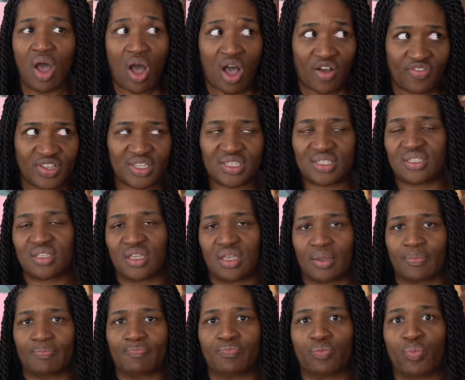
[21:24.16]

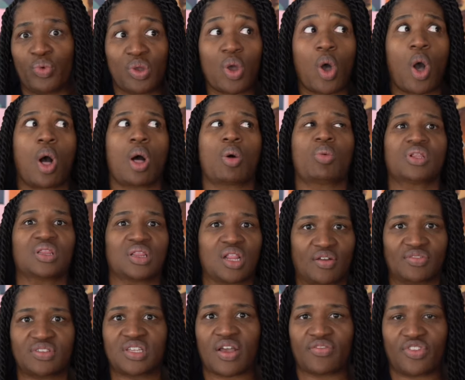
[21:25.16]
Obviously, we all would
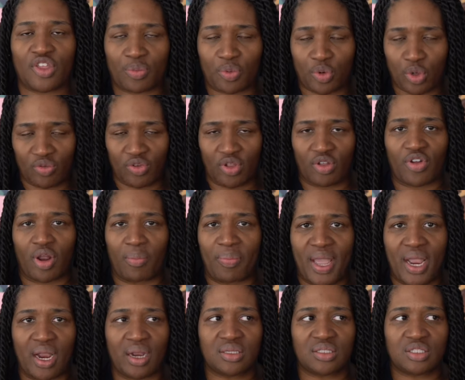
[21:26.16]
love to have the approval of our
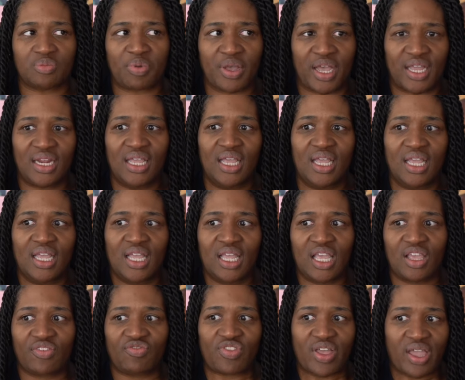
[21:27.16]
parents. But
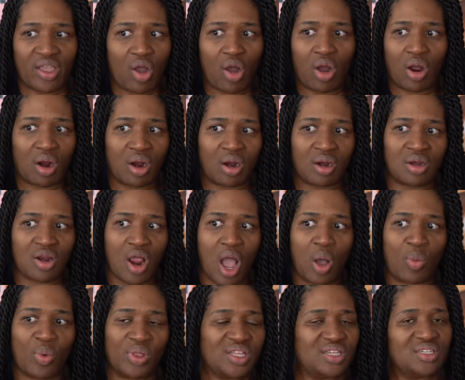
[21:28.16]
if they are
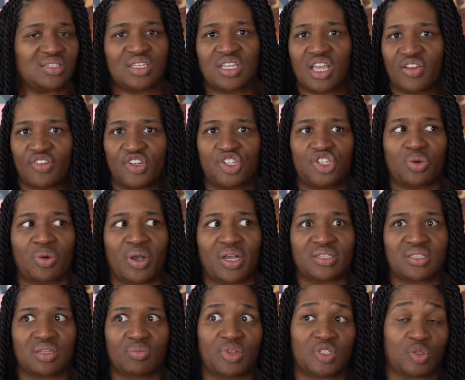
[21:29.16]
not willing to give it to
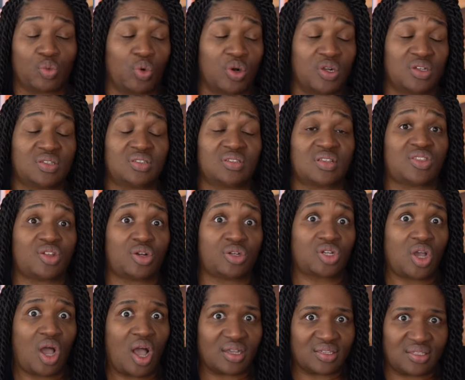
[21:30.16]
us, and what's worse is that they're
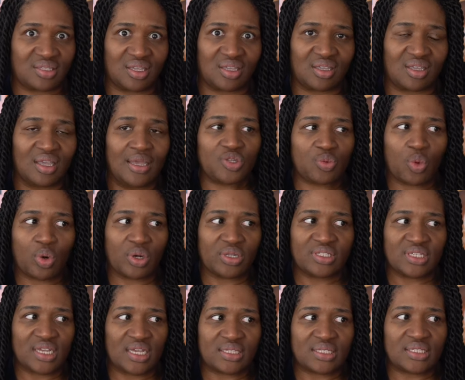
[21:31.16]
toxic
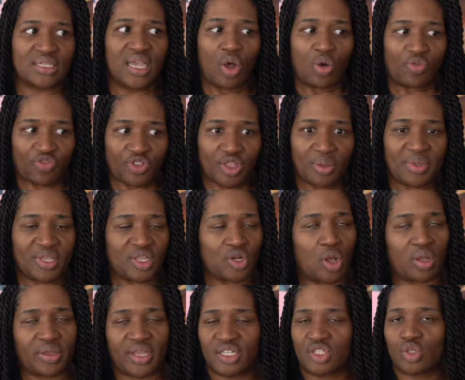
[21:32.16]
towards us, hopefully we can
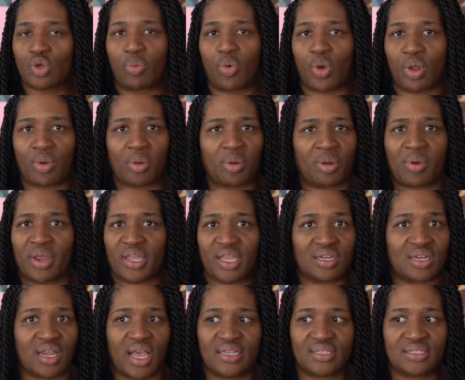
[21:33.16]
all get to a point where we
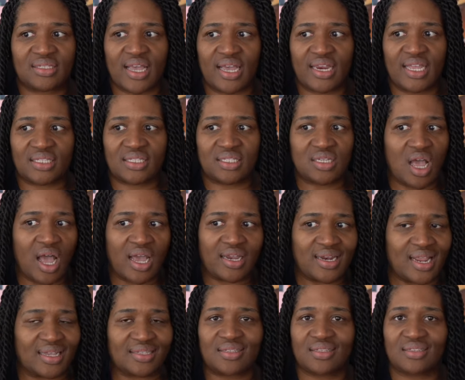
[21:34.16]
recognize that it's
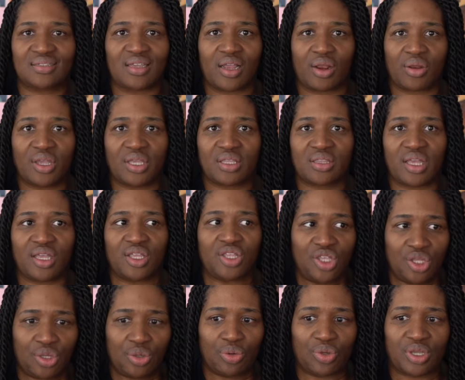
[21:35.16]
not necessary, that
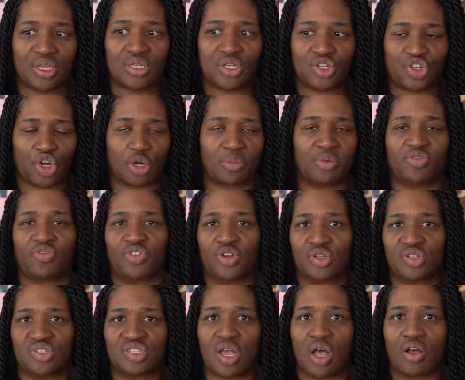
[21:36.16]
you can determine for
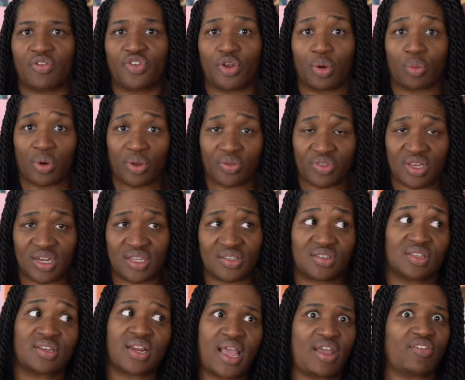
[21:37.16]
yourself your worthiness, and